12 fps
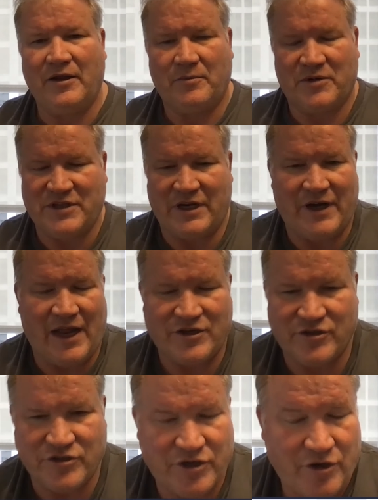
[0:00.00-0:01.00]
present a
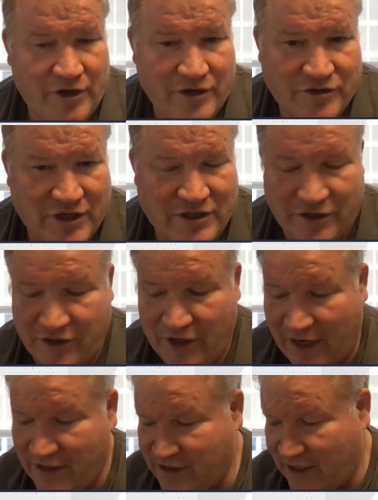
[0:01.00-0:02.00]
national security interest that the
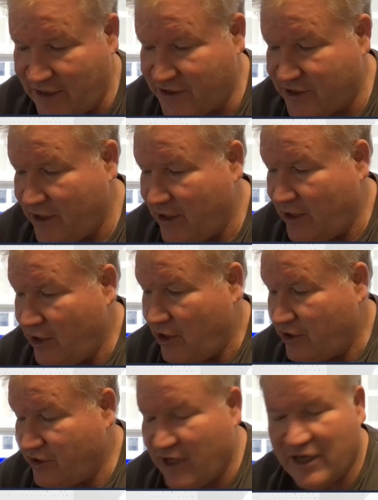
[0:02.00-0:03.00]
United States
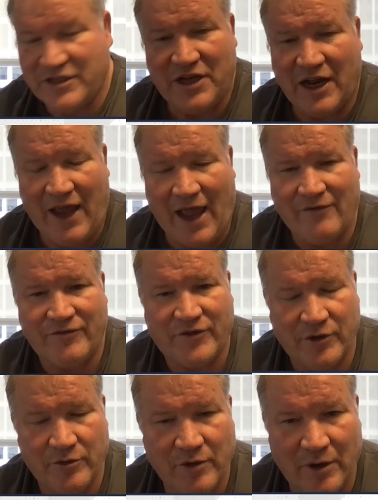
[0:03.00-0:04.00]
does not have
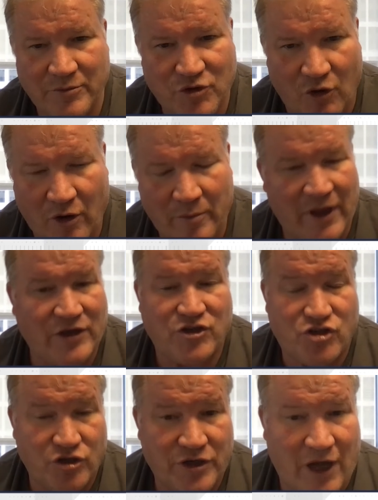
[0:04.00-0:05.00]
to absorb and
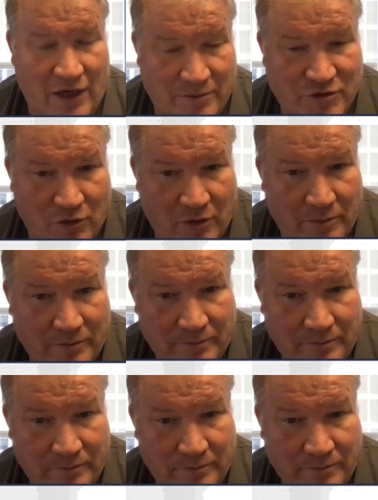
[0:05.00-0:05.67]
should not absorb.